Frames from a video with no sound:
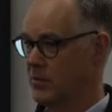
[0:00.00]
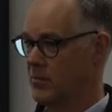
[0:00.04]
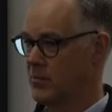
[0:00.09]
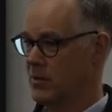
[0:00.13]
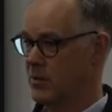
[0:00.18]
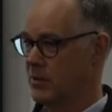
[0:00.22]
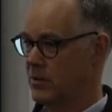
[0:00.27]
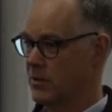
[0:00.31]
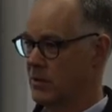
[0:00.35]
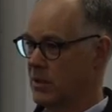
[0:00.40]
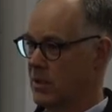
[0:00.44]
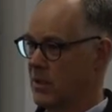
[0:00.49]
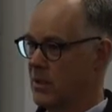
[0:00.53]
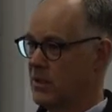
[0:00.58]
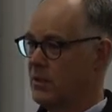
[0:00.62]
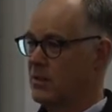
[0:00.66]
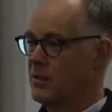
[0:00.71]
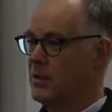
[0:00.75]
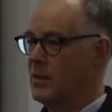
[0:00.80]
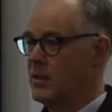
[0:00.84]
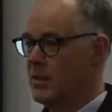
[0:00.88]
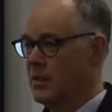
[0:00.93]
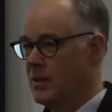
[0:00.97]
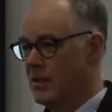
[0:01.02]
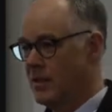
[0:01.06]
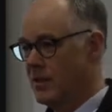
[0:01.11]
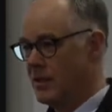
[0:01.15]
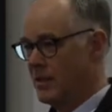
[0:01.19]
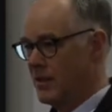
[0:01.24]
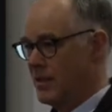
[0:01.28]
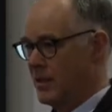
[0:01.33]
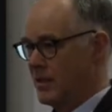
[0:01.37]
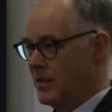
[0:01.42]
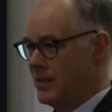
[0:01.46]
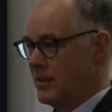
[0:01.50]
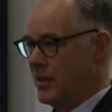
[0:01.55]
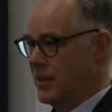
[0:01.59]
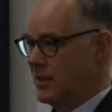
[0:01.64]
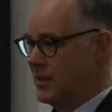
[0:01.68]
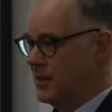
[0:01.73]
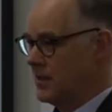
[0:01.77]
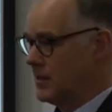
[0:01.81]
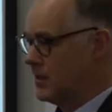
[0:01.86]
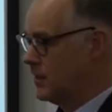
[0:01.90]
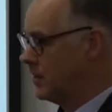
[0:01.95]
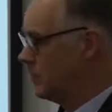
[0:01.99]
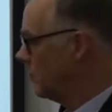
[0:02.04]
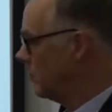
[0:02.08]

model now. That is